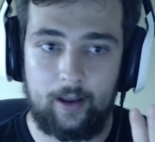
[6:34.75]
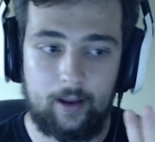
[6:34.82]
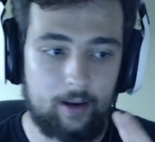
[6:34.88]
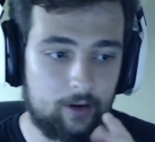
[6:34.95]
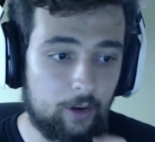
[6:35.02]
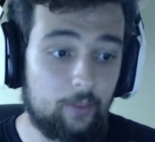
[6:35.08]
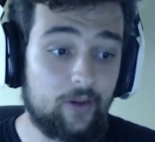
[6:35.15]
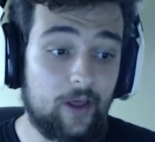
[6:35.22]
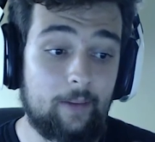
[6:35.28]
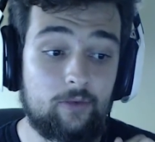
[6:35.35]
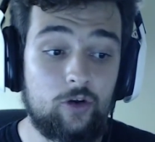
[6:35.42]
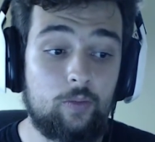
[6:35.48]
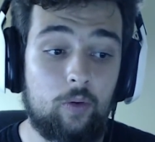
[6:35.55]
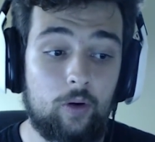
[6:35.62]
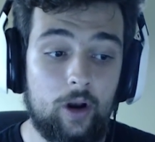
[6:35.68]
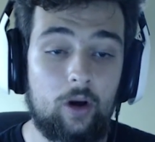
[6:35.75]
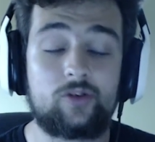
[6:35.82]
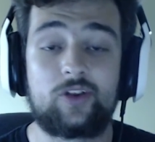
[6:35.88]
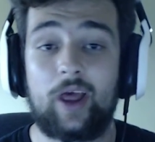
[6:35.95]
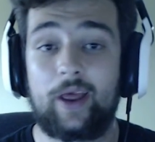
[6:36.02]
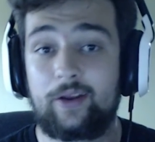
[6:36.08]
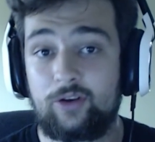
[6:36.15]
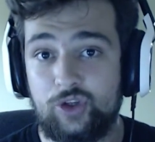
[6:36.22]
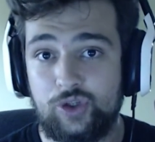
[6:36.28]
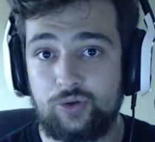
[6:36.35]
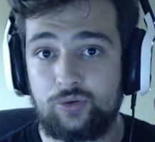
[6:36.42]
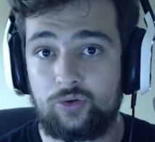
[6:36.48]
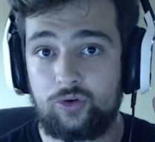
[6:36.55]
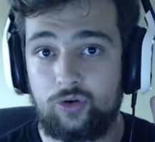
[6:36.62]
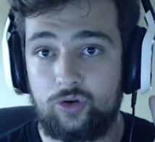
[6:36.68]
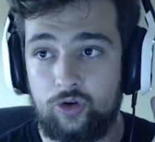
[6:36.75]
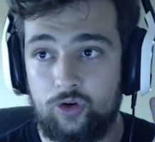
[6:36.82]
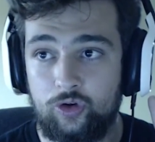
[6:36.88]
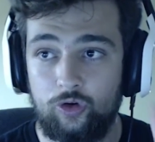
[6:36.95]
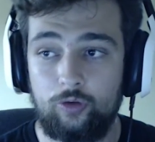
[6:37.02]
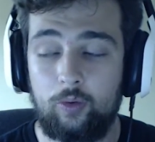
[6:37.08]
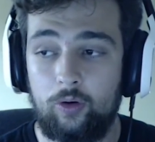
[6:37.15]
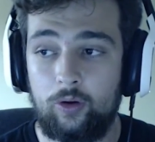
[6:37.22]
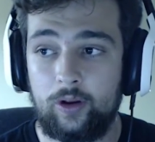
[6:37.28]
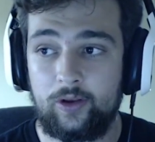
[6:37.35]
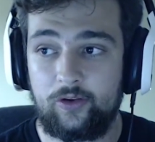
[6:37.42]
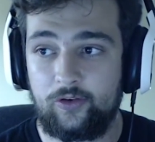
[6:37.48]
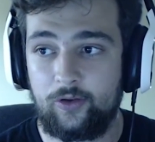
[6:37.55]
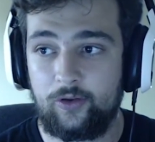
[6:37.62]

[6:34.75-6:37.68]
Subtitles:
Double Tap 2.0 is that you shoot 2 bullets